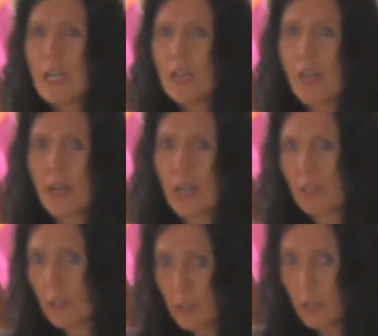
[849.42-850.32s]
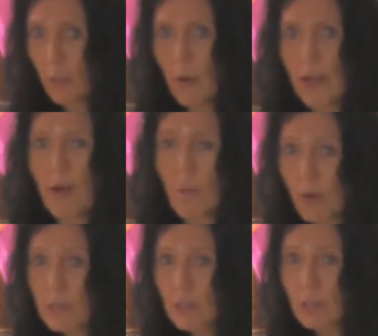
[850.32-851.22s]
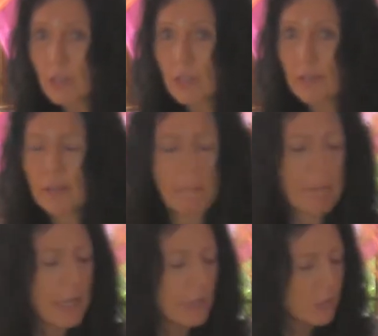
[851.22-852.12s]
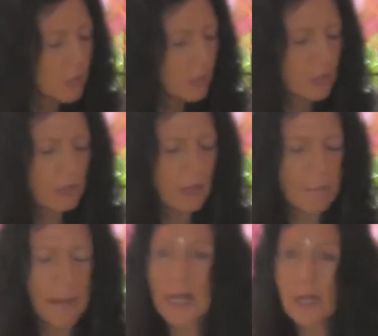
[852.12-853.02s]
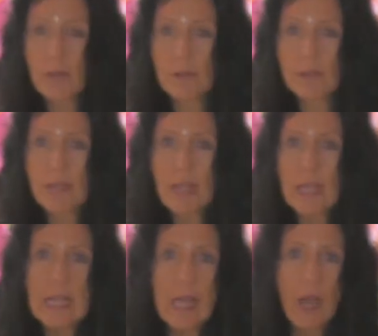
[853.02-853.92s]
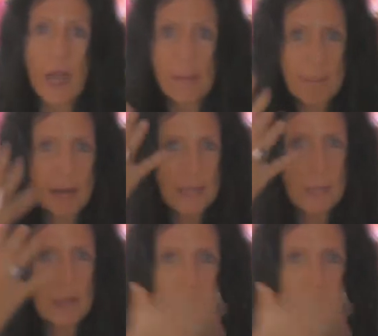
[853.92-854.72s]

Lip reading: that I look the way I want to look, that my exterior and my health and my image